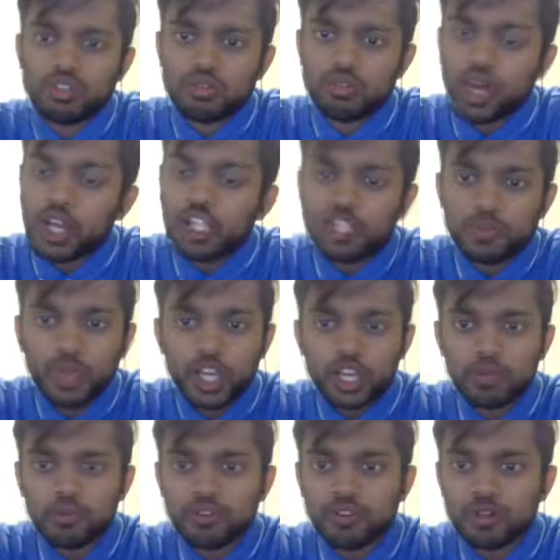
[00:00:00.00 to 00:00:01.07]
uninspiring
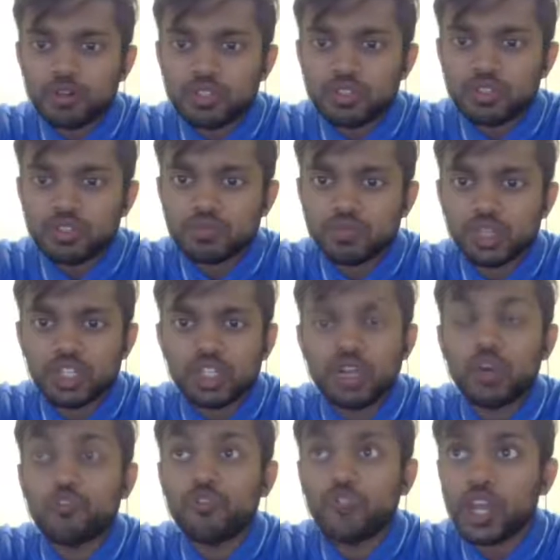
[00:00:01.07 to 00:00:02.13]
performance, but a
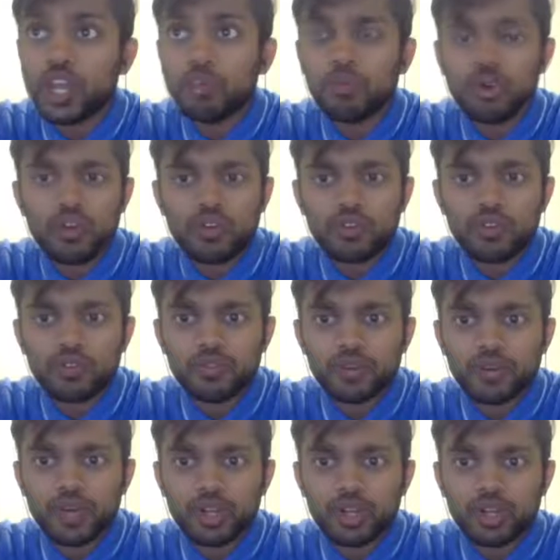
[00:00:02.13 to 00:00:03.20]
very important win for
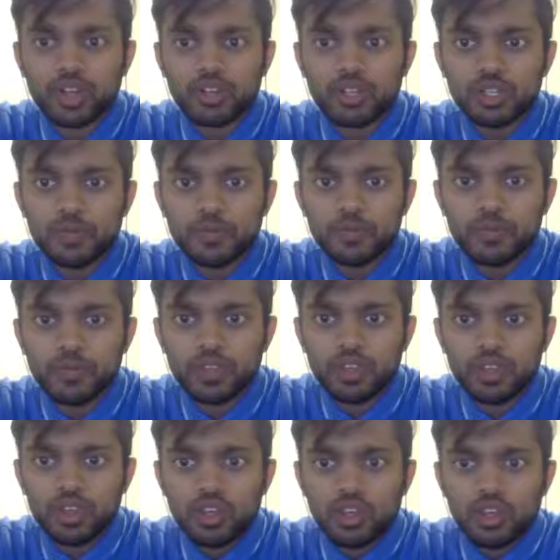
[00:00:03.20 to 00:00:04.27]
Man United.
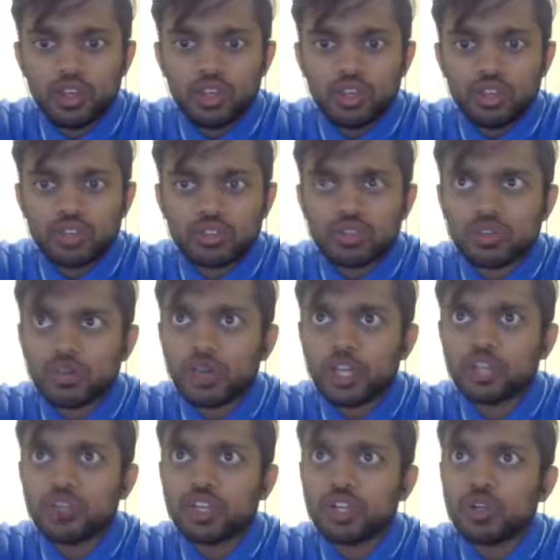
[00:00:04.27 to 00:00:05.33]
So my
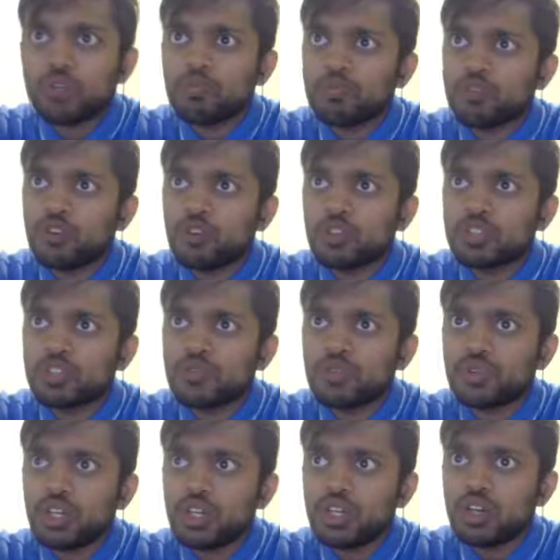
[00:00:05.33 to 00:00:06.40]
three top performers of
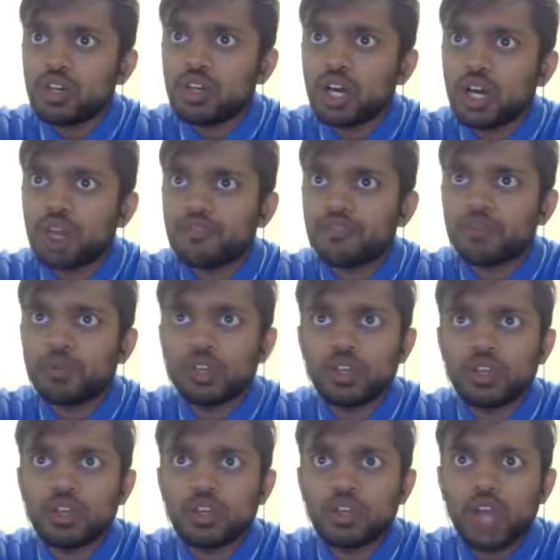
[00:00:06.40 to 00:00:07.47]
today have to
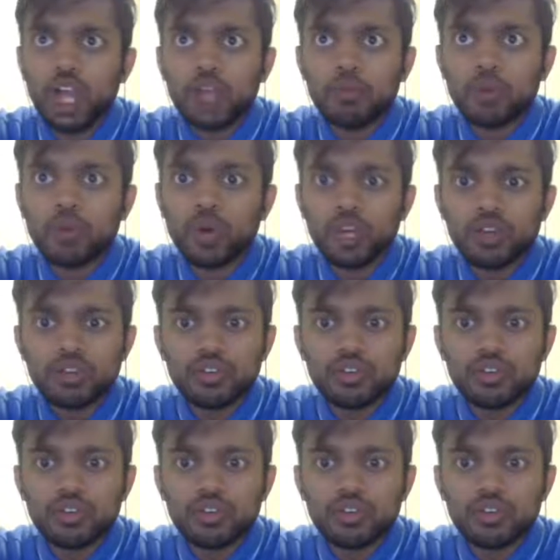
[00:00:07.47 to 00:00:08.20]
be Harry Maguire,